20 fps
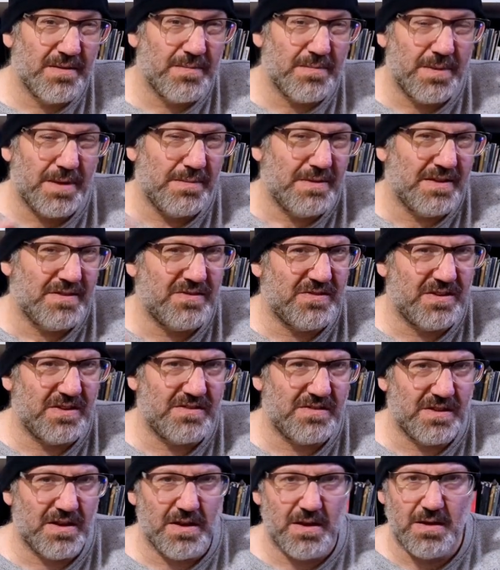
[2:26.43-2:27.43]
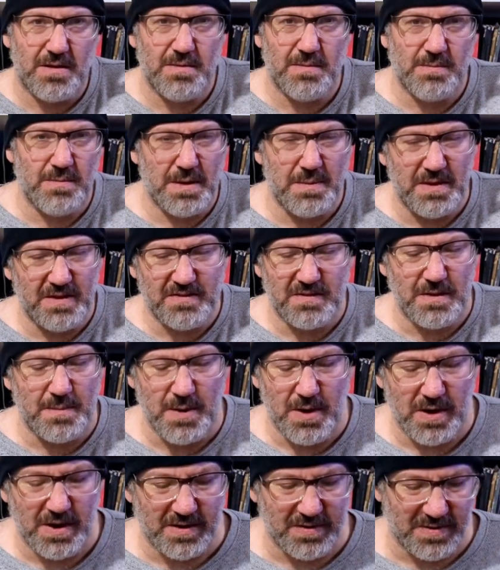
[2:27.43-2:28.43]
Maybe it's just maybe it's an
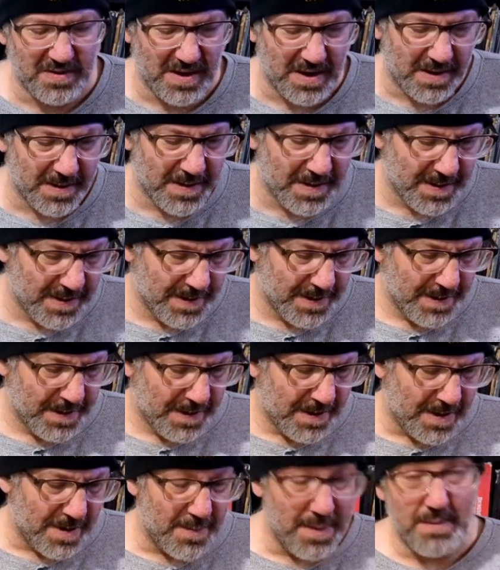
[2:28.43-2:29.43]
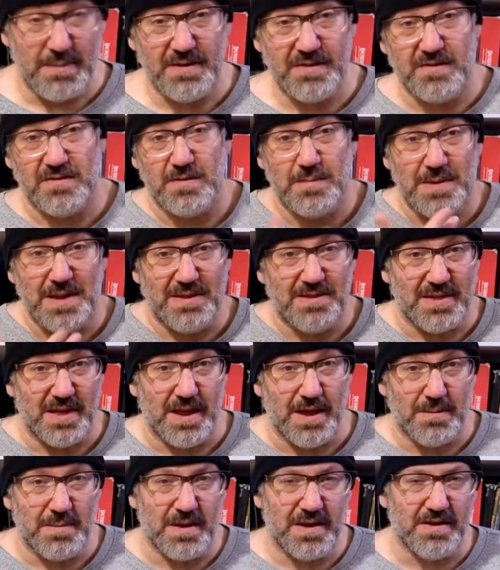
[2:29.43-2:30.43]
American thing. Maybe it's just a me
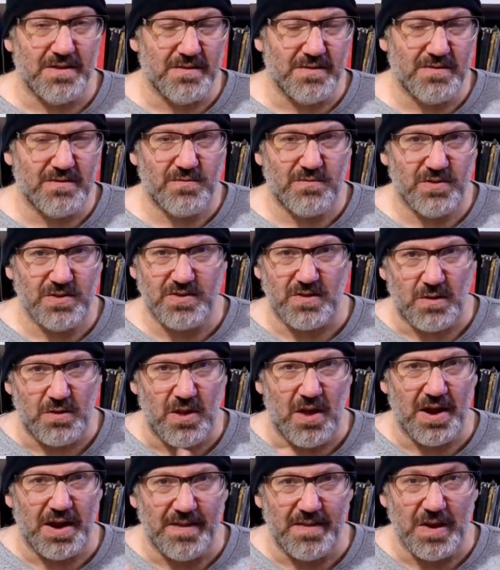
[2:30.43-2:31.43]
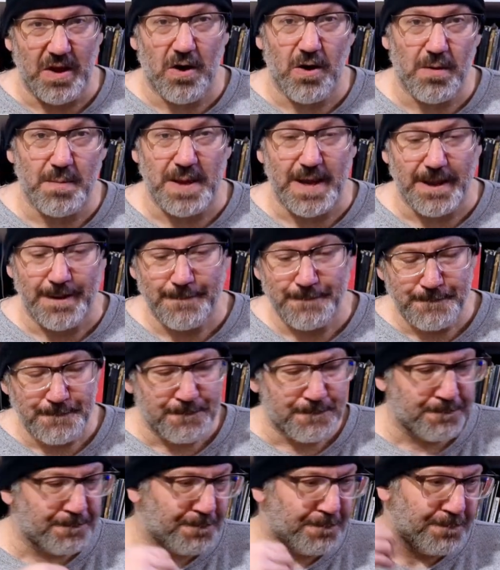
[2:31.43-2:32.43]
thing, because for so long in the Army,
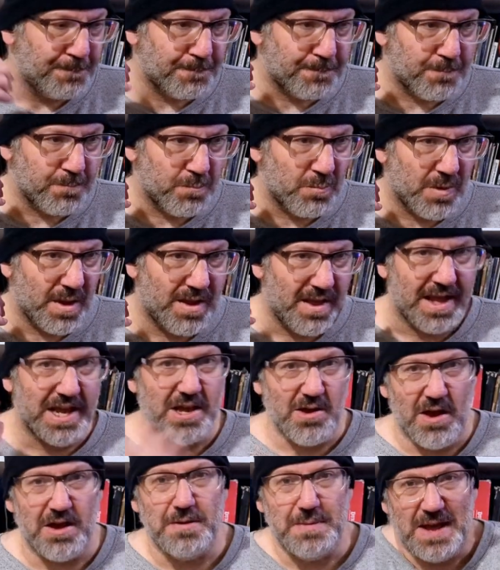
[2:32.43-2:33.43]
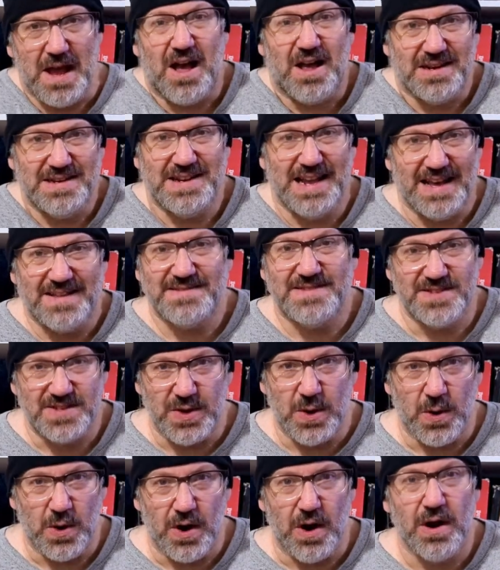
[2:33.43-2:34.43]
like, you had to be on death's
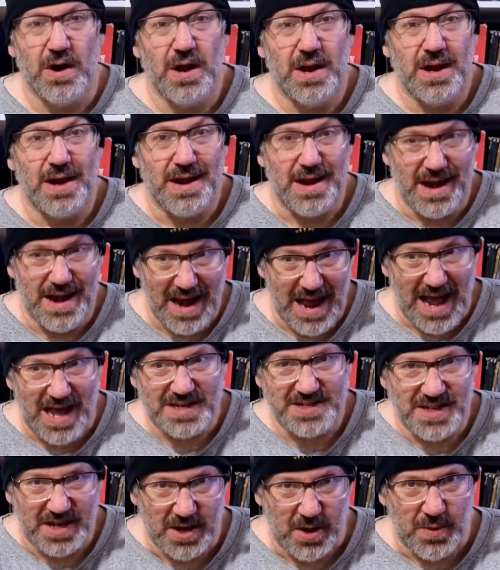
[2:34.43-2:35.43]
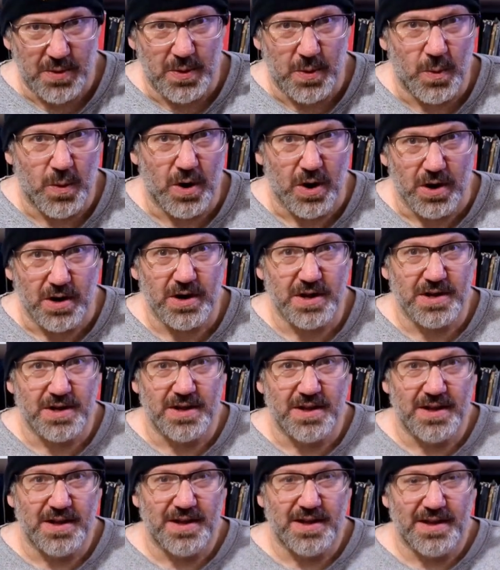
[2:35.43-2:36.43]
door not to go to work.
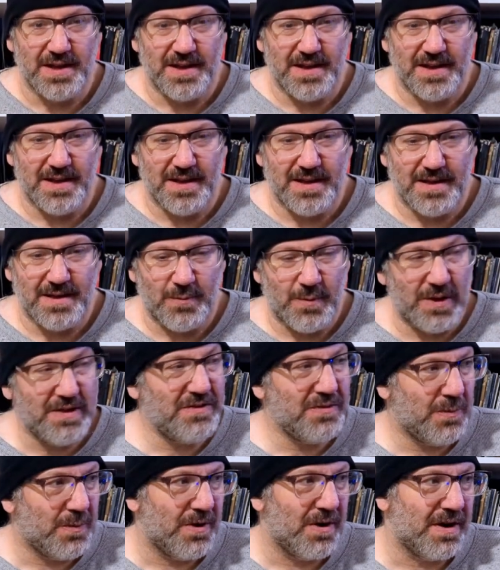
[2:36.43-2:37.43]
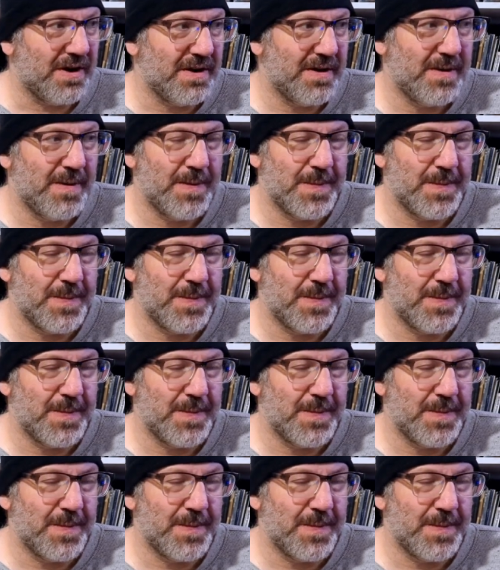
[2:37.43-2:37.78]
Went to work,